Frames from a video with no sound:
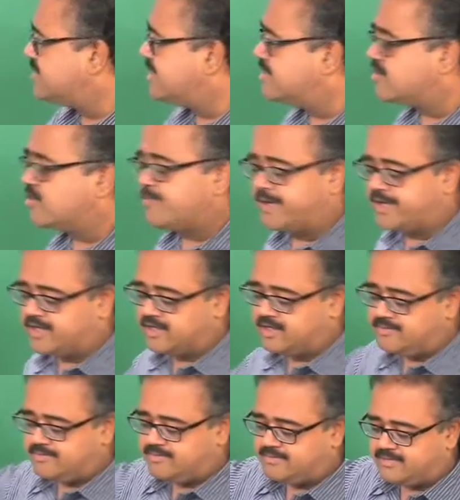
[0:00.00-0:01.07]
entropy term
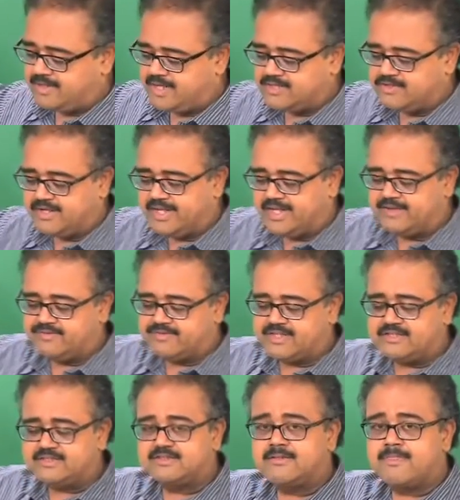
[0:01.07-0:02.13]
actually gives
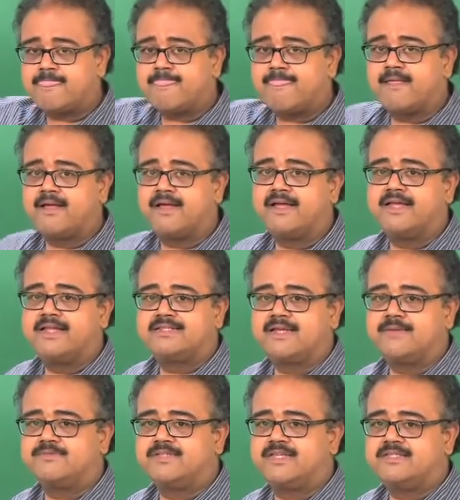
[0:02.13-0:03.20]
us in
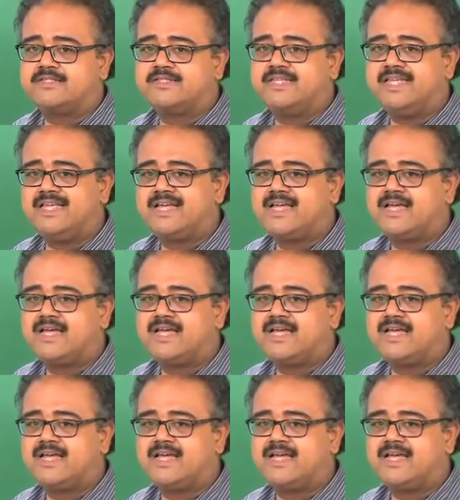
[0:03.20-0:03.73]
some sense the